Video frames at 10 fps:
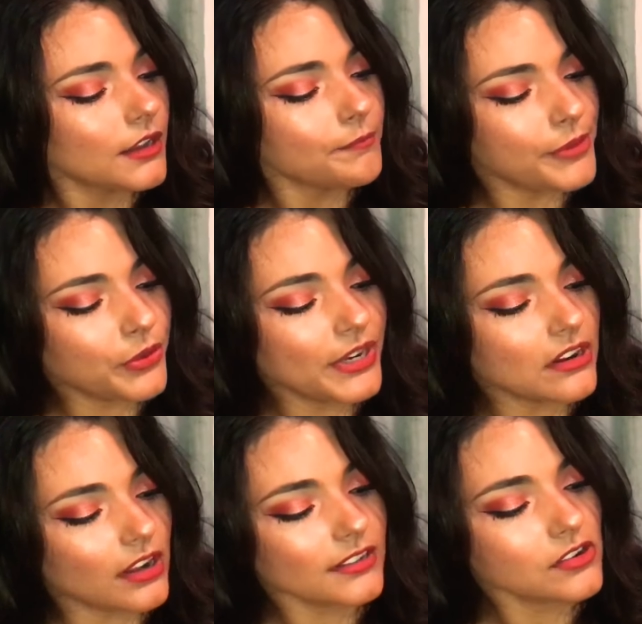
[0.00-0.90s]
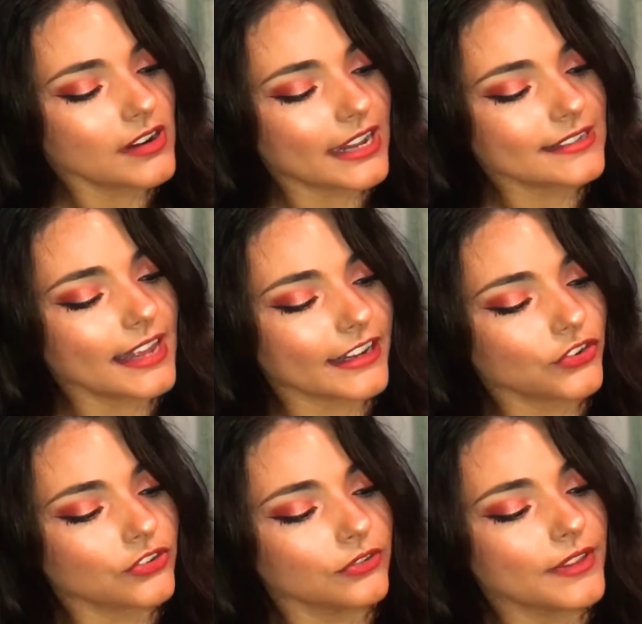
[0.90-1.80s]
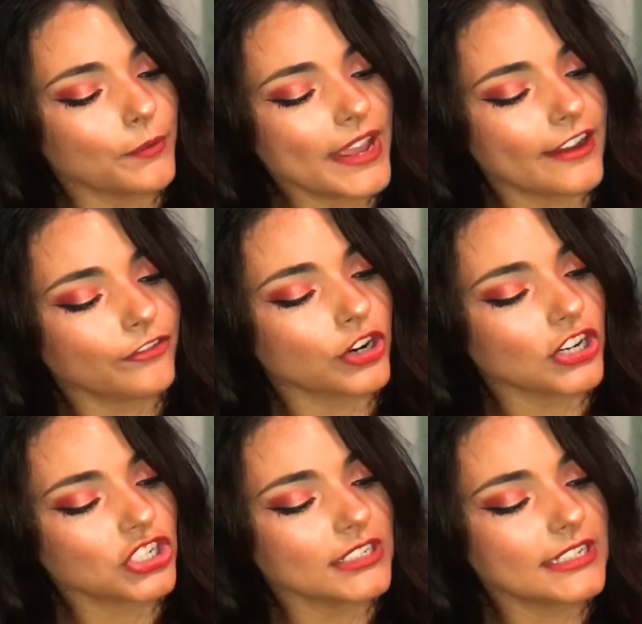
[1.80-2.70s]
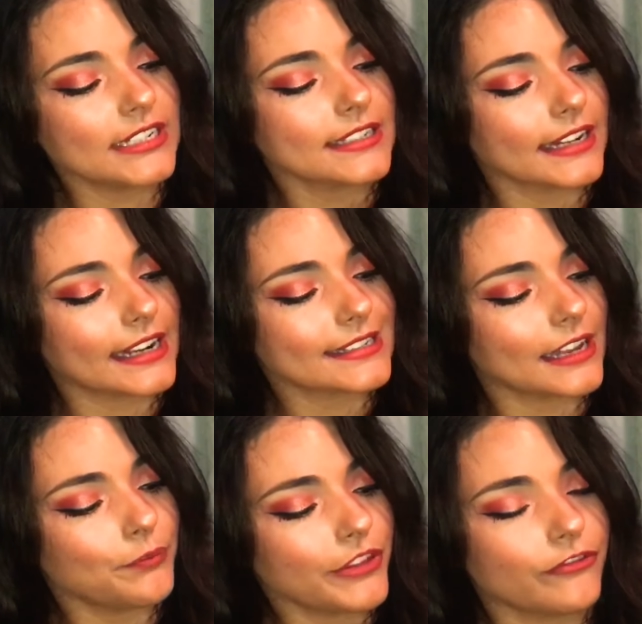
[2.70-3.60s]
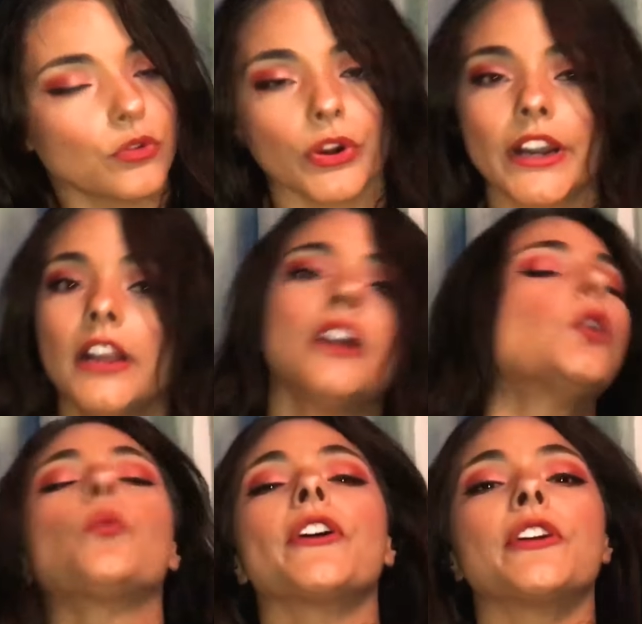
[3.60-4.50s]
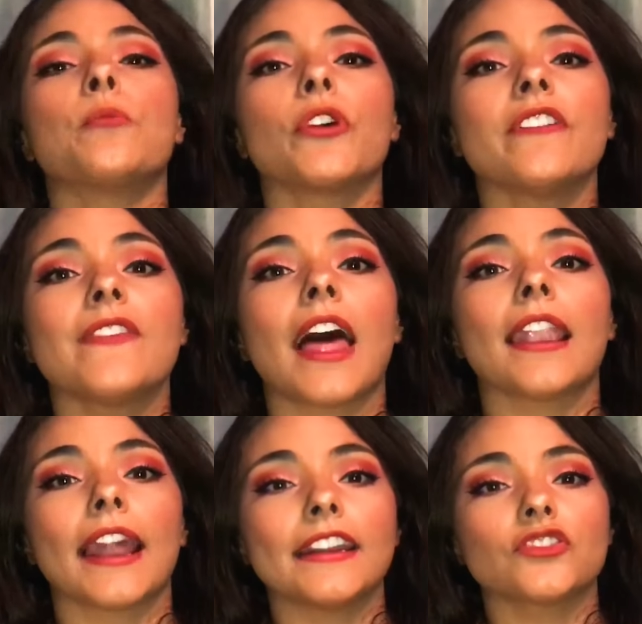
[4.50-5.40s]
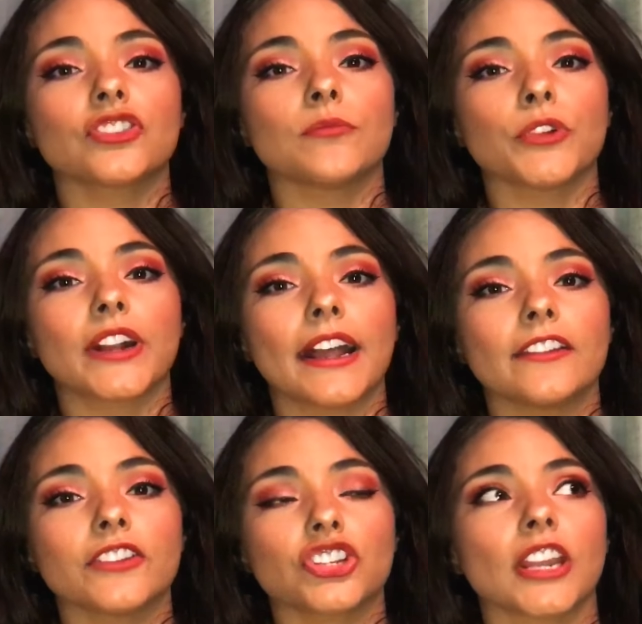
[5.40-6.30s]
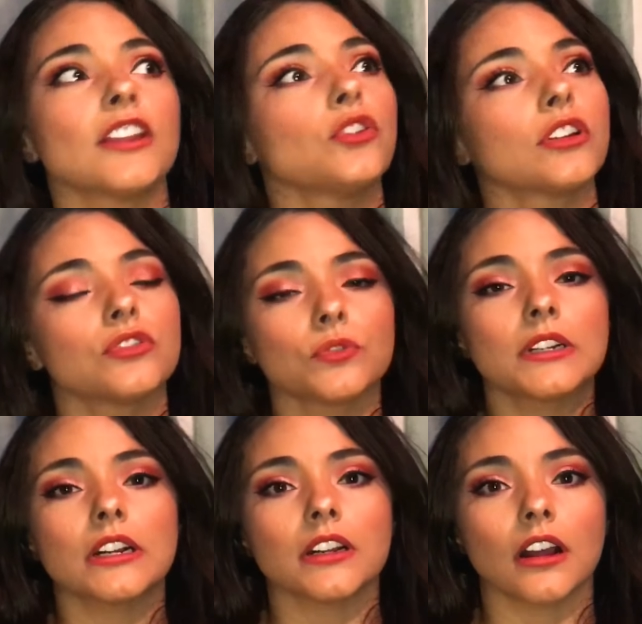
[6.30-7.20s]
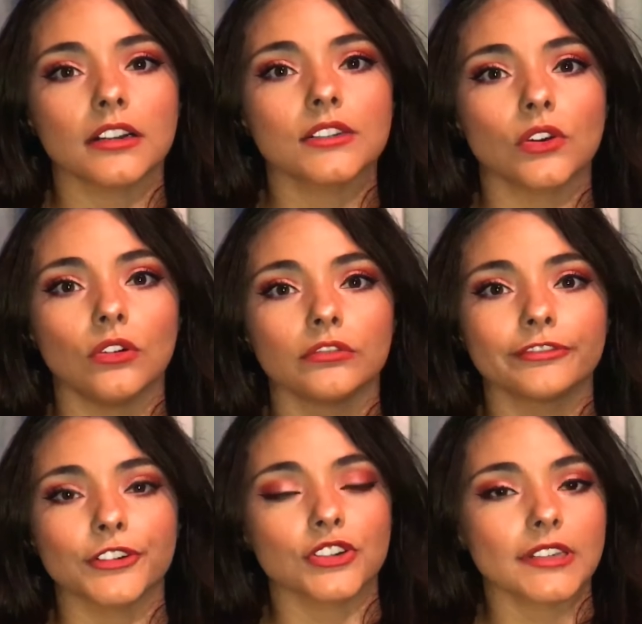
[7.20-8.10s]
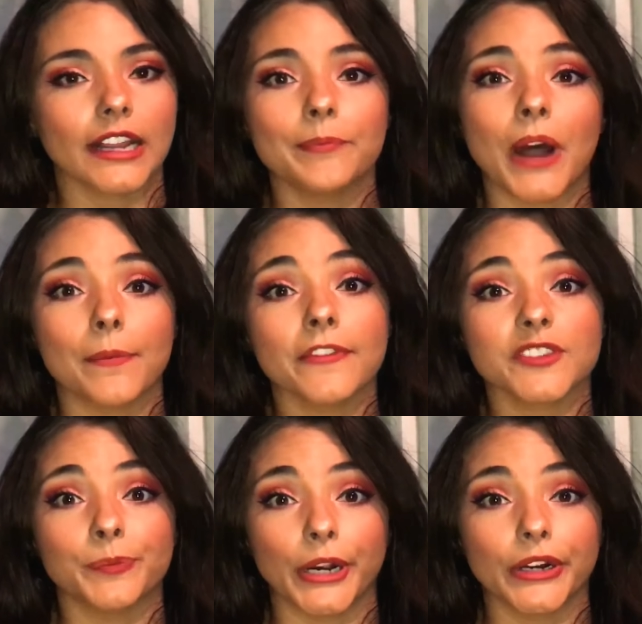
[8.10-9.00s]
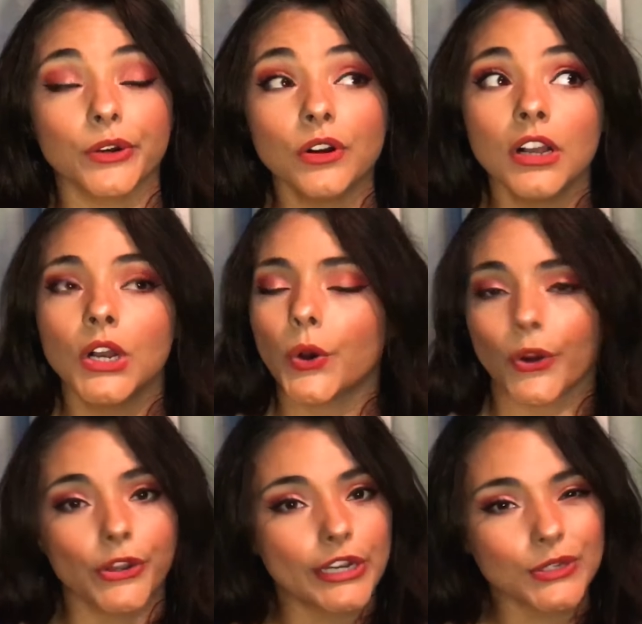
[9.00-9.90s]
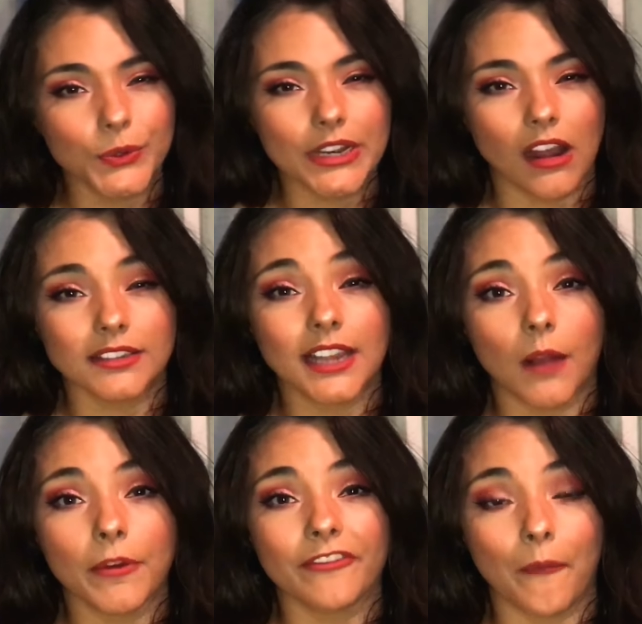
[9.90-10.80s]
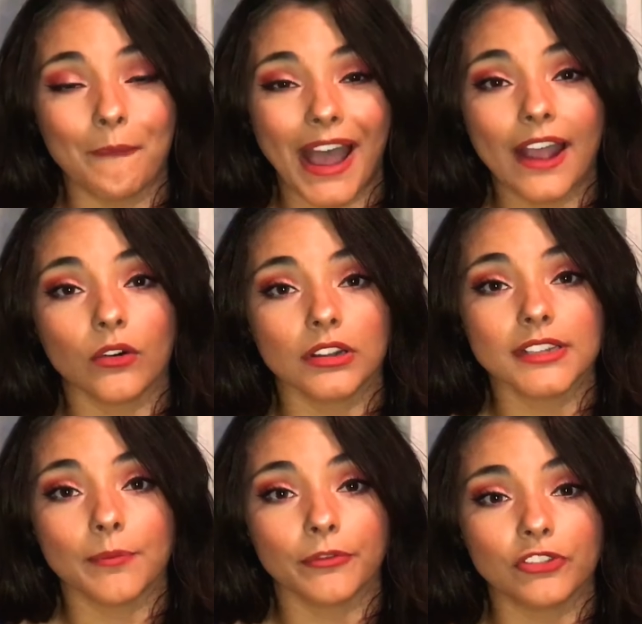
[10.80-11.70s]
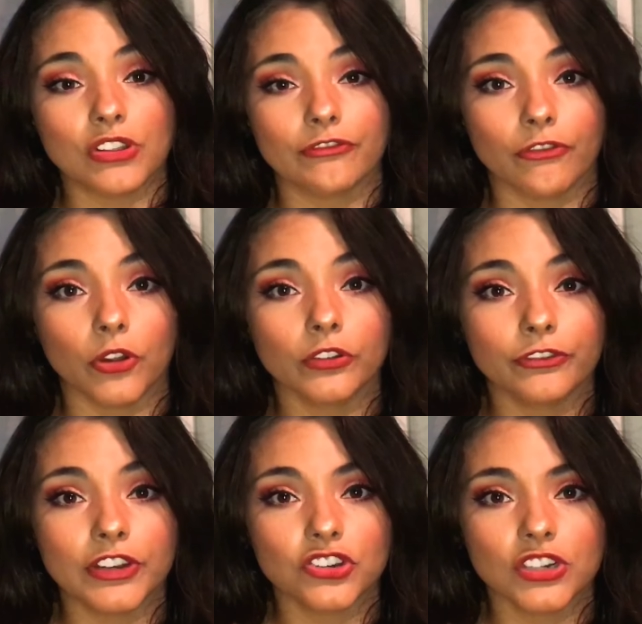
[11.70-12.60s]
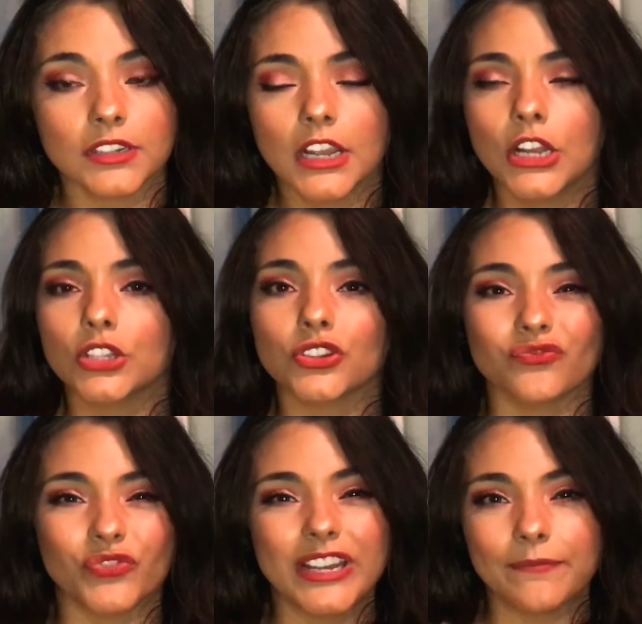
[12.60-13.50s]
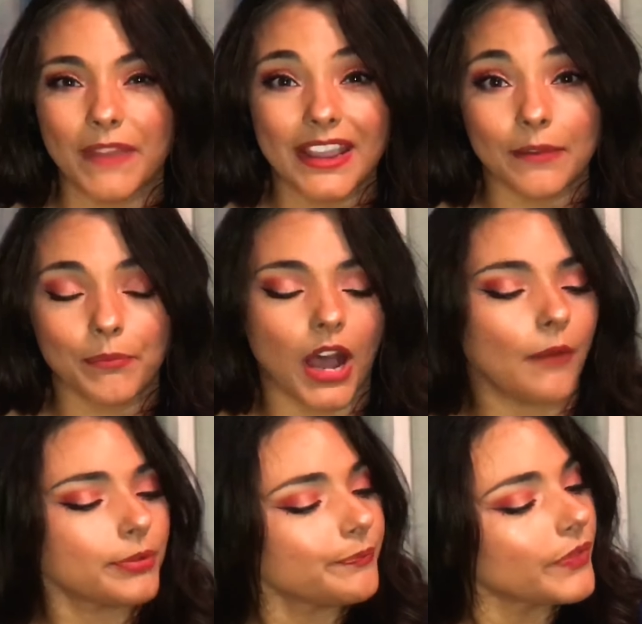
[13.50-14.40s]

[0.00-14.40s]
Beauty also has that issue. Then we have Crush and Tease, like I said before, where they're more of that light shimmer kind of a shade. You can do it on its own for just like a pop of sparkle, or you can do it on top of a matte or on top of one of the foiled finishes to really make it pop